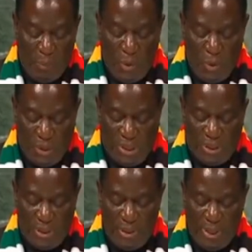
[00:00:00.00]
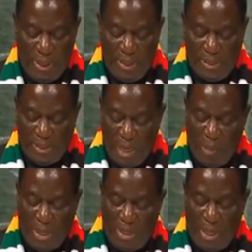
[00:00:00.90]
pollution, and
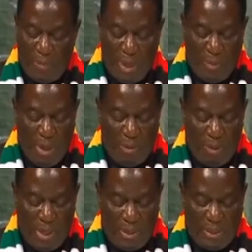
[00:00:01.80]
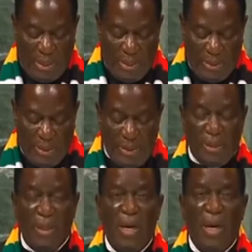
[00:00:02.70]
cybercrime, among other
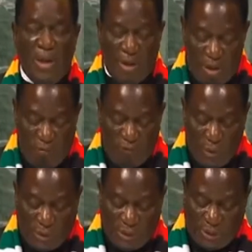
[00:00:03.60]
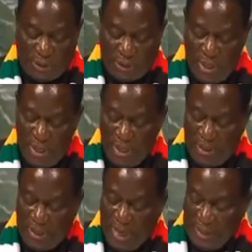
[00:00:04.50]
challenges, reinforce
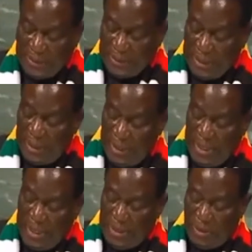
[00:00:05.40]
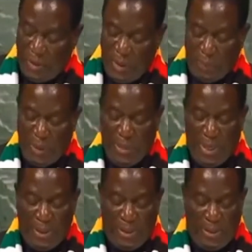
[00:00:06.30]
the urgent need to
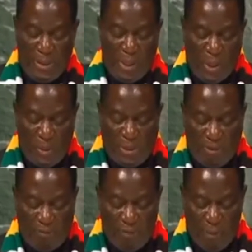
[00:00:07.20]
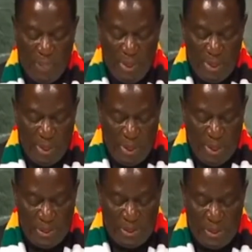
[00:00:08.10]
implement the inclusive
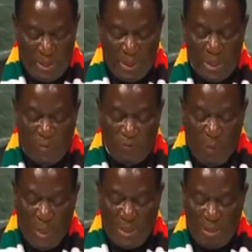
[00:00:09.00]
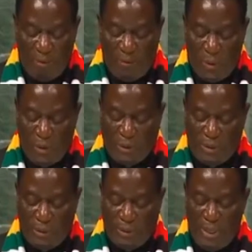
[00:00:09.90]
and transformative
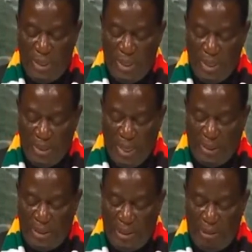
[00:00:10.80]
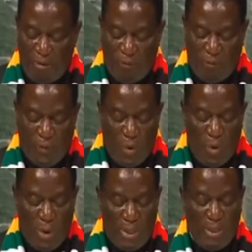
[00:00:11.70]
solutions that leave no
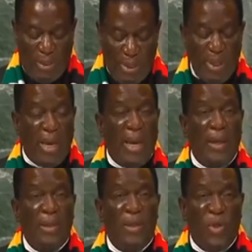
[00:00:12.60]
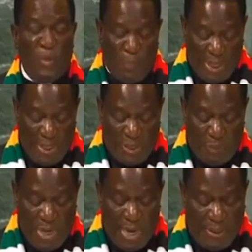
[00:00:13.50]
one and no place
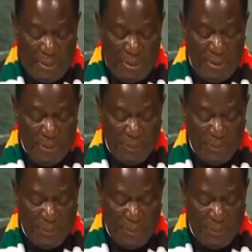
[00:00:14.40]
behind.